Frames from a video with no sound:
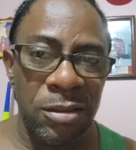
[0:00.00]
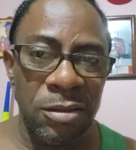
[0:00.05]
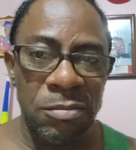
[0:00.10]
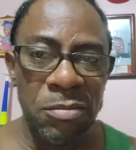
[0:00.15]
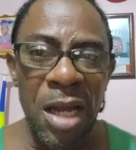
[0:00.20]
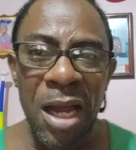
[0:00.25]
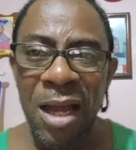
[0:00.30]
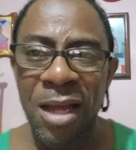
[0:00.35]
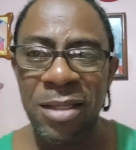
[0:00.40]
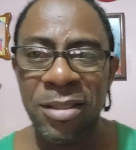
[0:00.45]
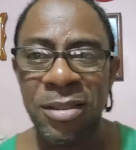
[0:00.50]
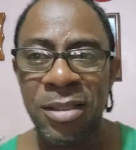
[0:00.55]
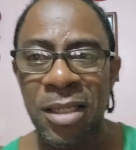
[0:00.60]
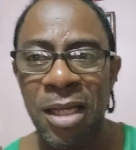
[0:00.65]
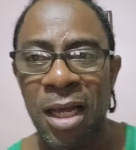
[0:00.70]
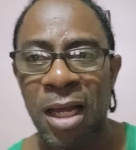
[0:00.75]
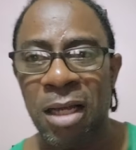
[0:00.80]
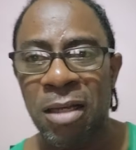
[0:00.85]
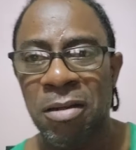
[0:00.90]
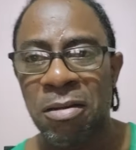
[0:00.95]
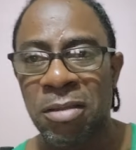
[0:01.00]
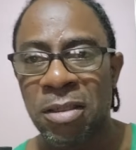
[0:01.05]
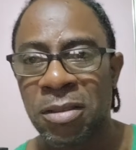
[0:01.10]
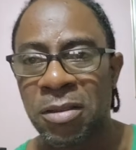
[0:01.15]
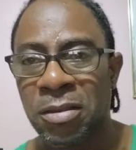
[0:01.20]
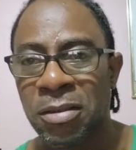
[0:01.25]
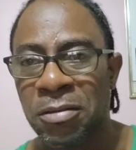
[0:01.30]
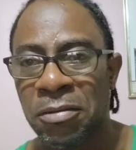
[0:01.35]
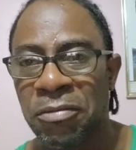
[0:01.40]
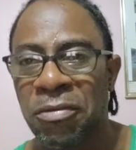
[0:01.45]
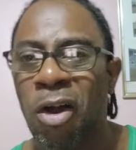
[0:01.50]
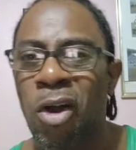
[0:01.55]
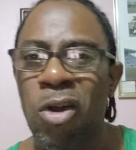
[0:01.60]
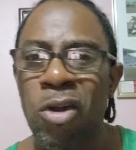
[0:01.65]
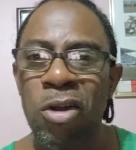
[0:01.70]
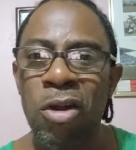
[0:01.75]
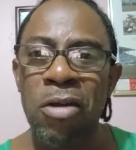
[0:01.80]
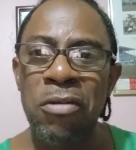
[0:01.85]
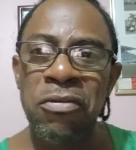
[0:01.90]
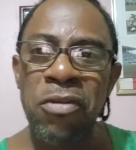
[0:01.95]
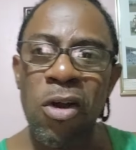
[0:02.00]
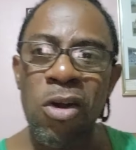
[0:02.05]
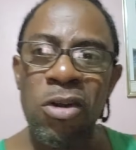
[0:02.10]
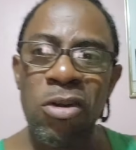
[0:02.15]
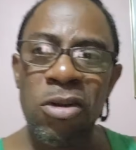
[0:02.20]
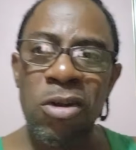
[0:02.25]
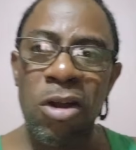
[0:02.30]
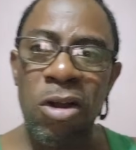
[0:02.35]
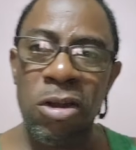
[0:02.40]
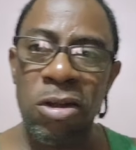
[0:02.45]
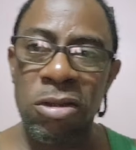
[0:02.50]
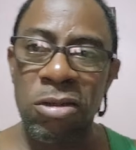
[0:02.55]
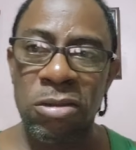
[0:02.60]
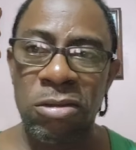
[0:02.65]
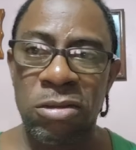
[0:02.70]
Marcia. Fungo.